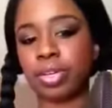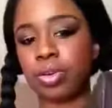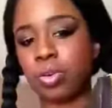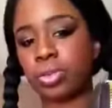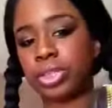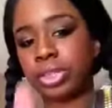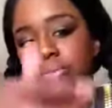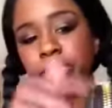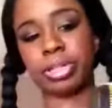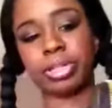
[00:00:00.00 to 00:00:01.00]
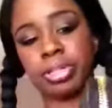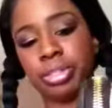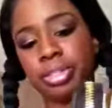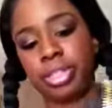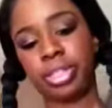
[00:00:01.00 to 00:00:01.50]
a gold zipper.
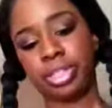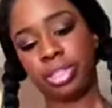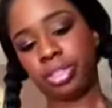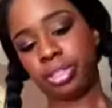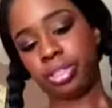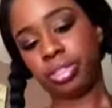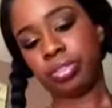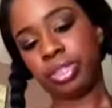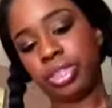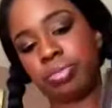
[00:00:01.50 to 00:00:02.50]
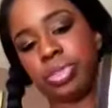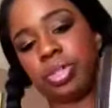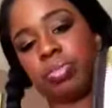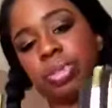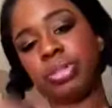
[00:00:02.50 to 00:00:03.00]
You can zip it
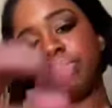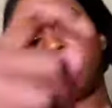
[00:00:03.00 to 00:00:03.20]
open,